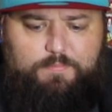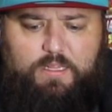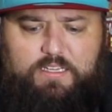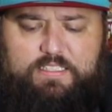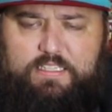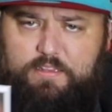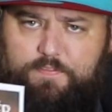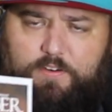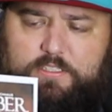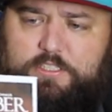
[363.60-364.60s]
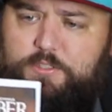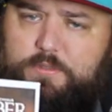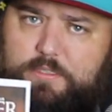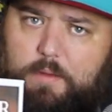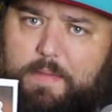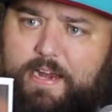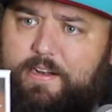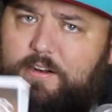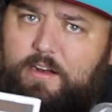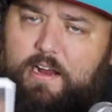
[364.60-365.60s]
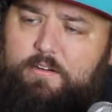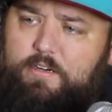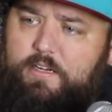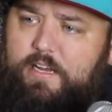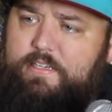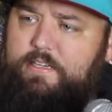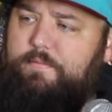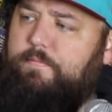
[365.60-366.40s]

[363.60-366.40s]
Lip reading: because the first issue was a banger. I really liked it.